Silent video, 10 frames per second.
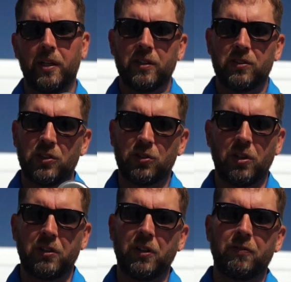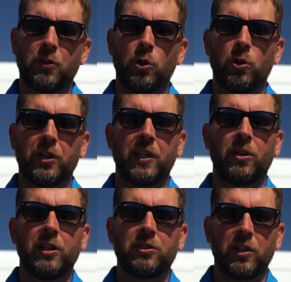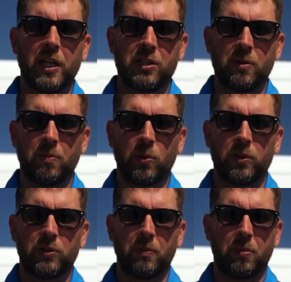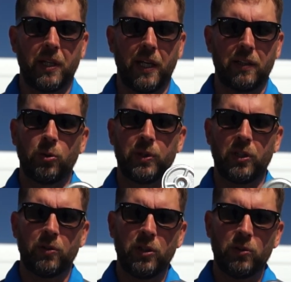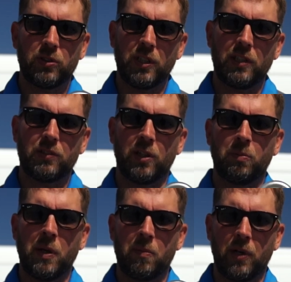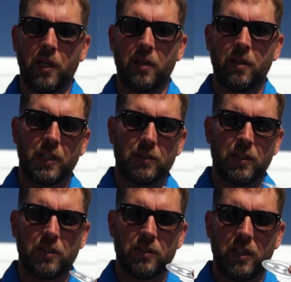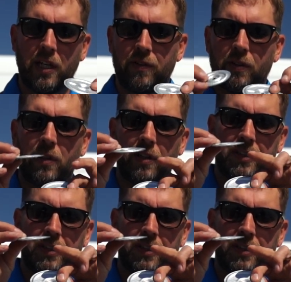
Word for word: This is strictly for holding your insulation boards in place. So we don't use this on membrane because it doesn't have the little